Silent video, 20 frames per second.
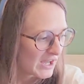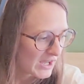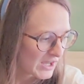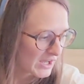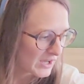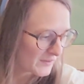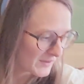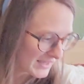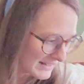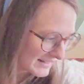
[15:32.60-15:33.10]

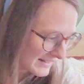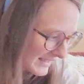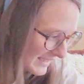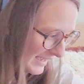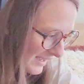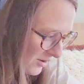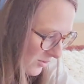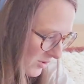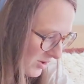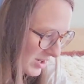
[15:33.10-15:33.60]
Okay,
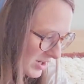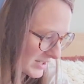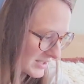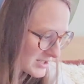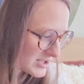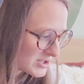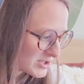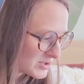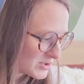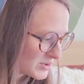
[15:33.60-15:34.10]
now on
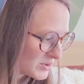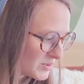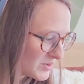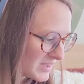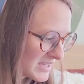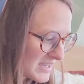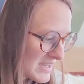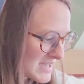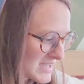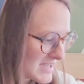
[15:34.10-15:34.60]
to
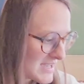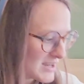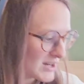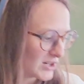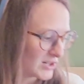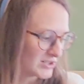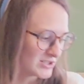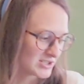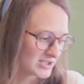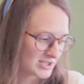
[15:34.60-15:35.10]
the ears.